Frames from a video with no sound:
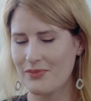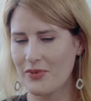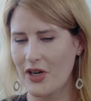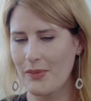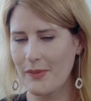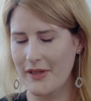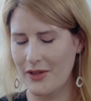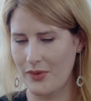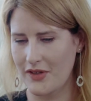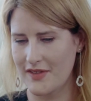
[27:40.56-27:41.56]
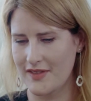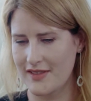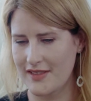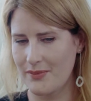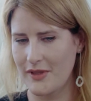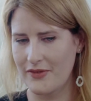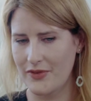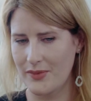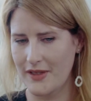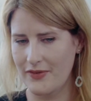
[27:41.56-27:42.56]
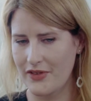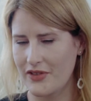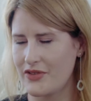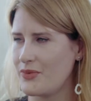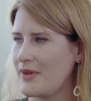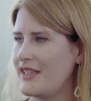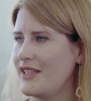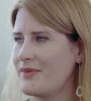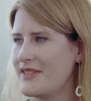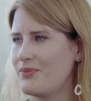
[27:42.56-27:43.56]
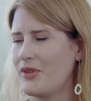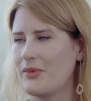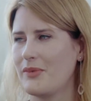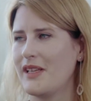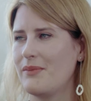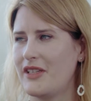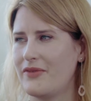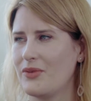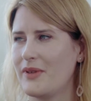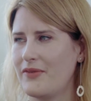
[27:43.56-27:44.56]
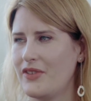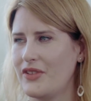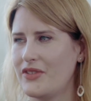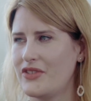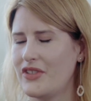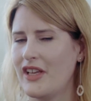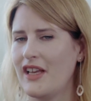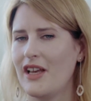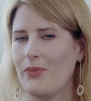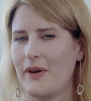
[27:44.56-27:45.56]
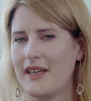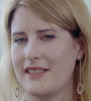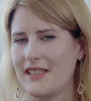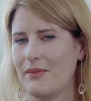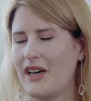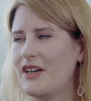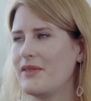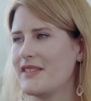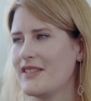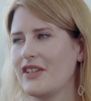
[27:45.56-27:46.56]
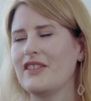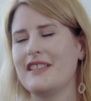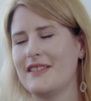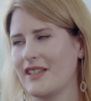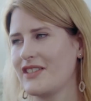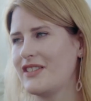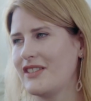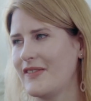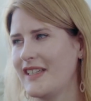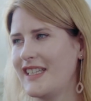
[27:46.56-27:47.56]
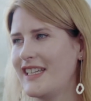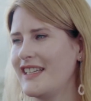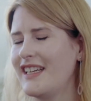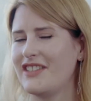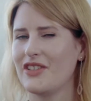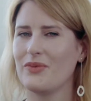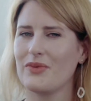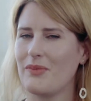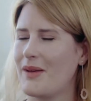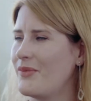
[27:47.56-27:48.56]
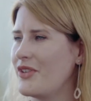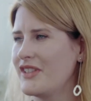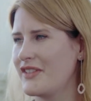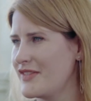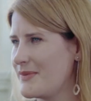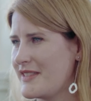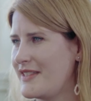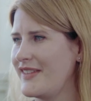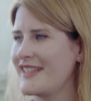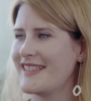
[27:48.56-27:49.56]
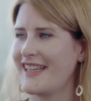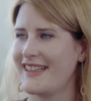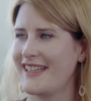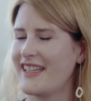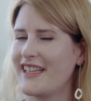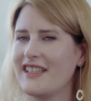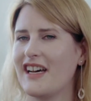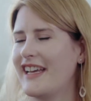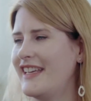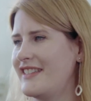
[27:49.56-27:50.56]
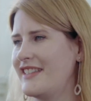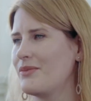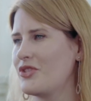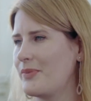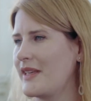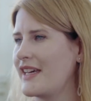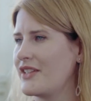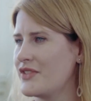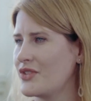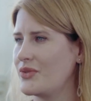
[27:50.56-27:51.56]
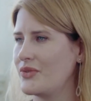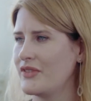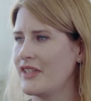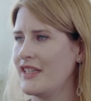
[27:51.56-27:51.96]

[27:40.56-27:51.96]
probably was a bit of a refuge. Reading was probably a bit of a refuge. But I was so dysfunctional around then. I don't remember a lot of specifics like that. I ended up dropping out of school.